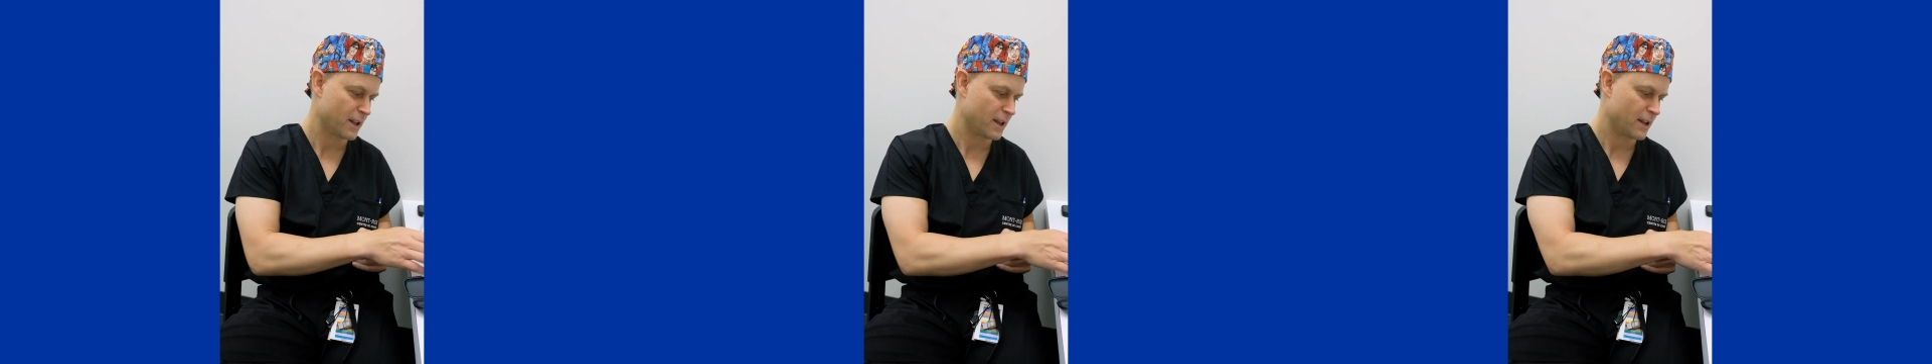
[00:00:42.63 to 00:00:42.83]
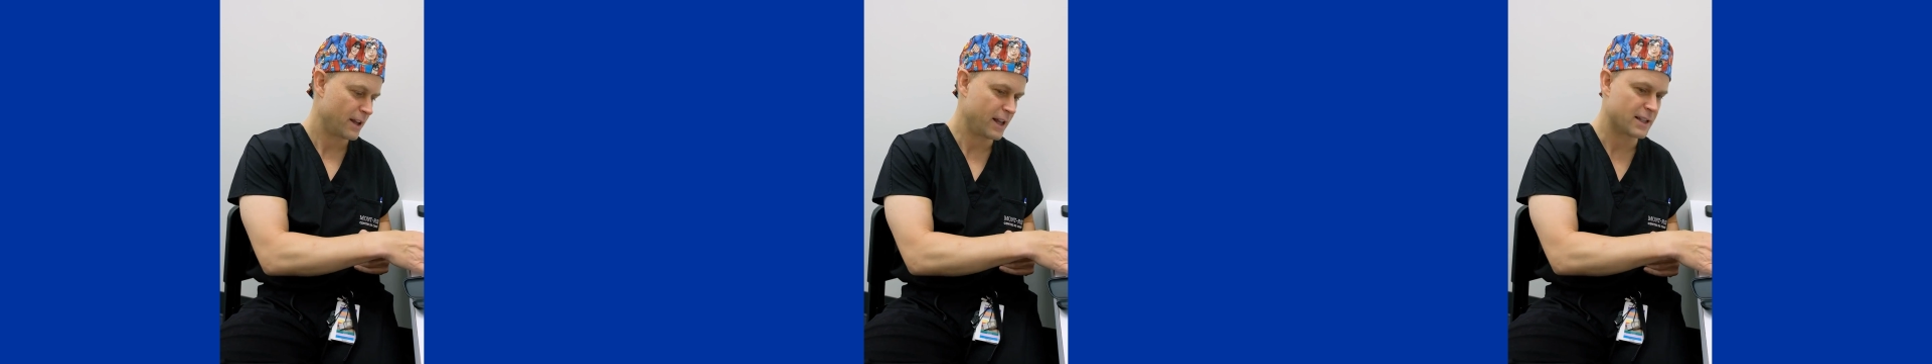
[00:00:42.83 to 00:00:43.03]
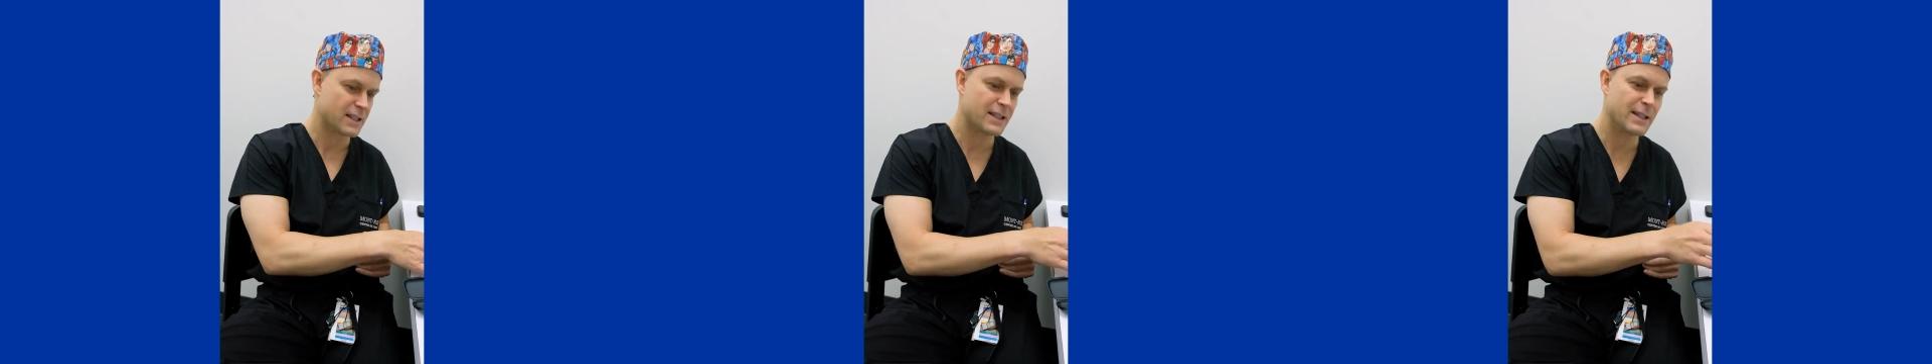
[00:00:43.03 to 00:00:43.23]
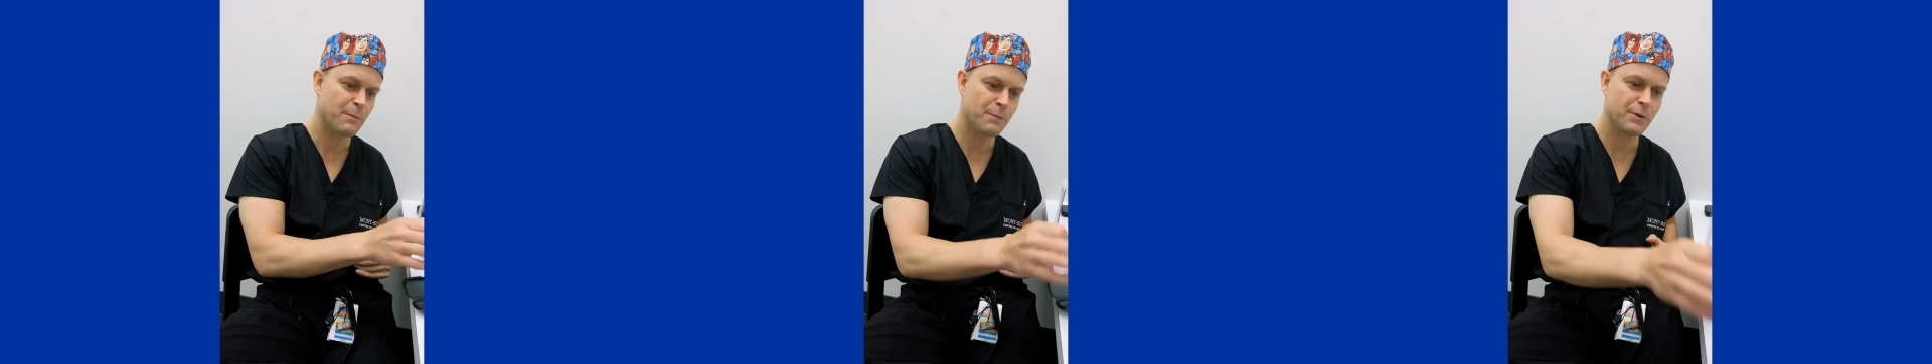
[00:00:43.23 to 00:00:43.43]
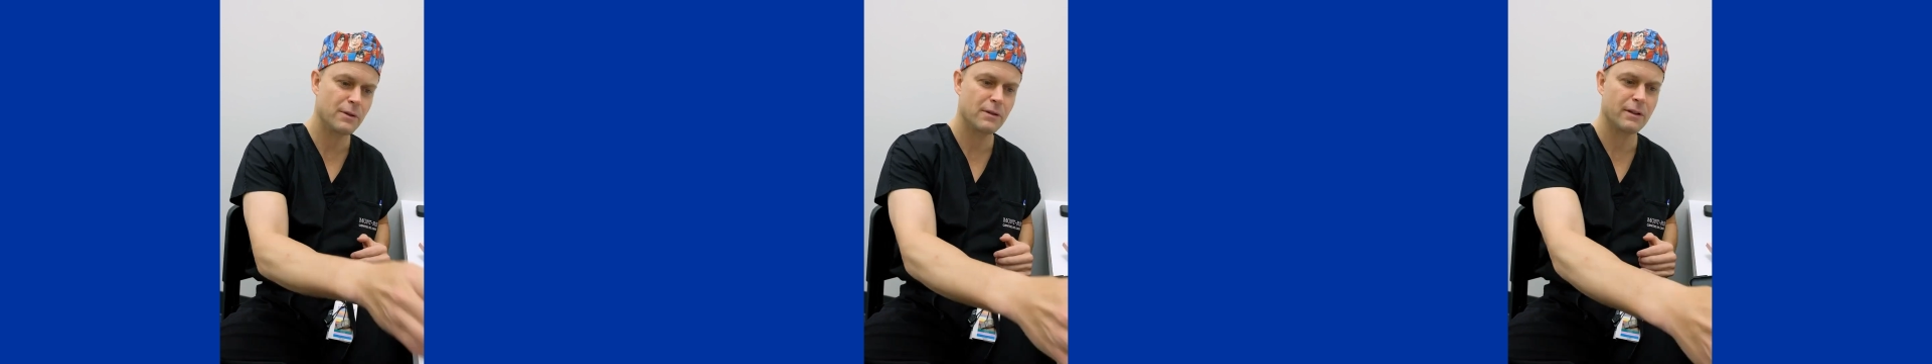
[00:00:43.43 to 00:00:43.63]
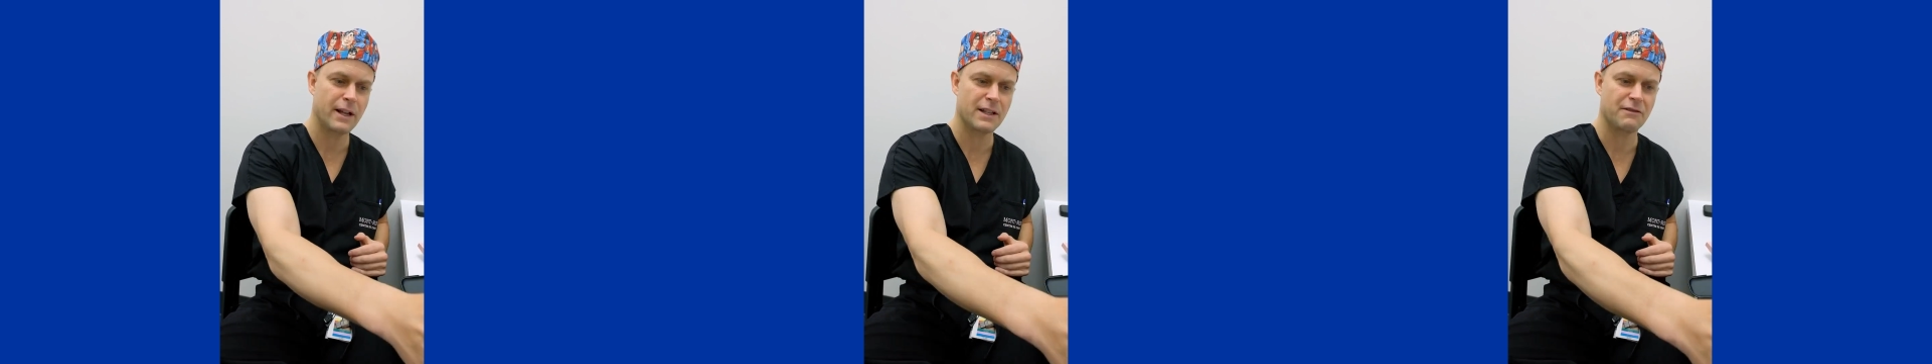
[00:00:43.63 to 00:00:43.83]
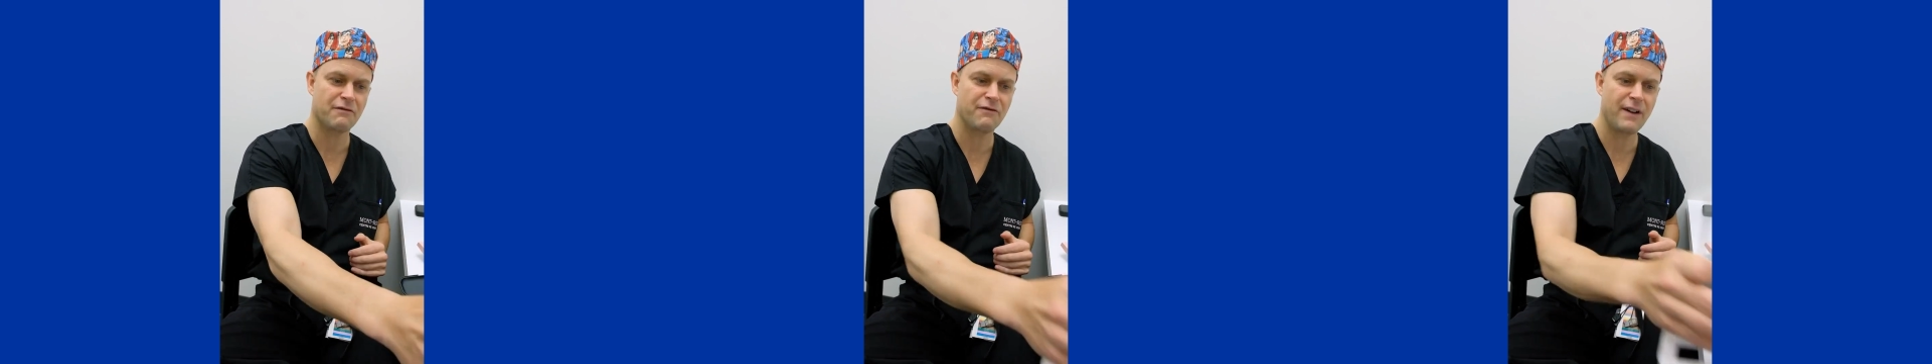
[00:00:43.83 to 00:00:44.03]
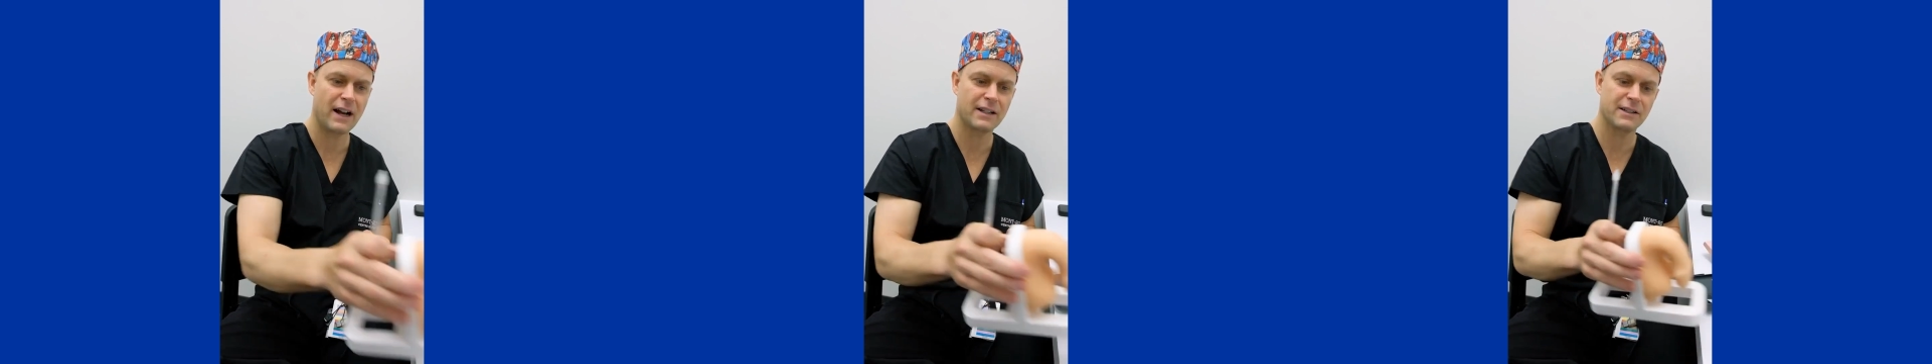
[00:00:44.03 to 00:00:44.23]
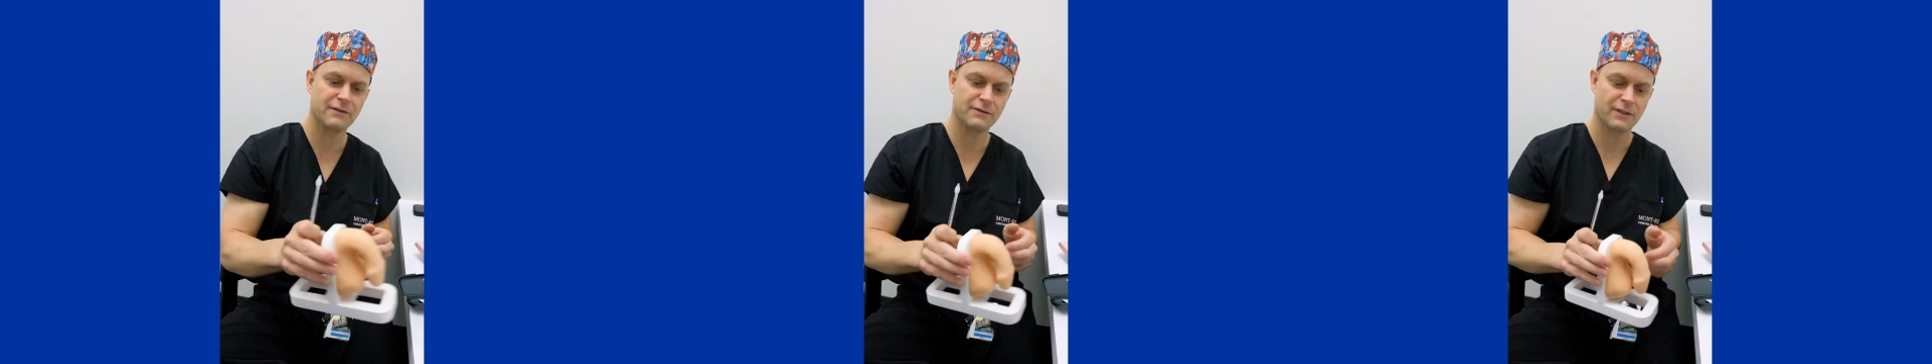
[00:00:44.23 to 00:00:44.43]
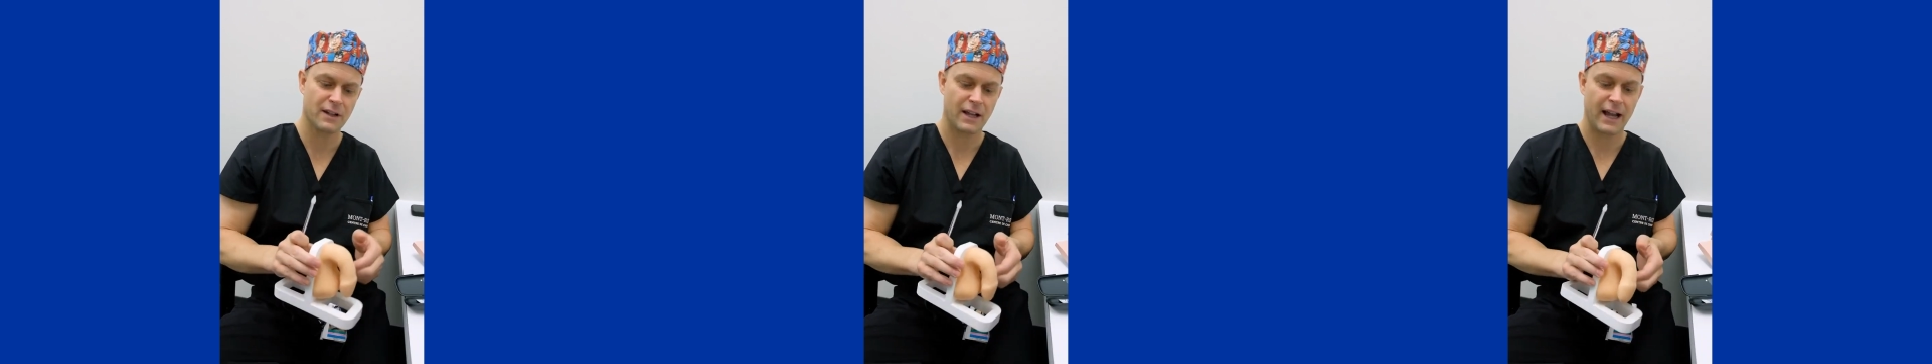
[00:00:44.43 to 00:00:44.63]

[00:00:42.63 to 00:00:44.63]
It's simple, it's effective,